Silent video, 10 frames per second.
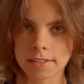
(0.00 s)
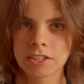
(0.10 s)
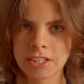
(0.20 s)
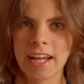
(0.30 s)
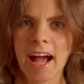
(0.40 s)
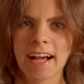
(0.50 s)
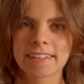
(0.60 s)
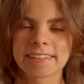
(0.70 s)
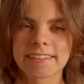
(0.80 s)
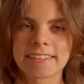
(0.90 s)
She
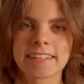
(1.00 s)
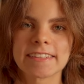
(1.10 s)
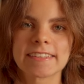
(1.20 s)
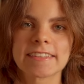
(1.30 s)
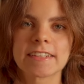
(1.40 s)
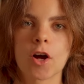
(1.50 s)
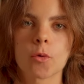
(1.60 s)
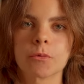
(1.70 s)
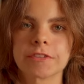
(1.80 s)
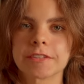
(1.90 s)
has this
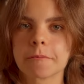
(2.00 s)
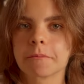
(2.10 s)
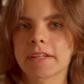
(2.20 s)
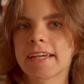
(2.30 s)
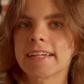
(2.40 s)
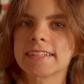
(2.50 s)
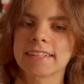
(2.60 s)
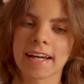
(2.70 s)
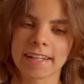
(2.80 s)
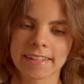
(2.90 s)
almost
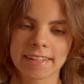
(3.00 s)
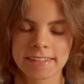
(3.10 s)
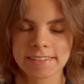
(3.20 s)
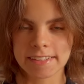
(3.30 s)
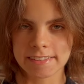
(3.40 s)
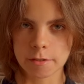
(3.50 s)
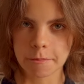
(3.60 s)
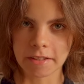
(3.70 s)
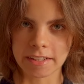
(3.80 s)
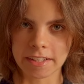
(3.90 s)
plague-like
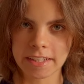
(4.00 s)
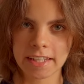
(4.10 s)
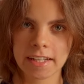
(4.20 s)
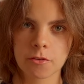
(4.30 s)
sensibility,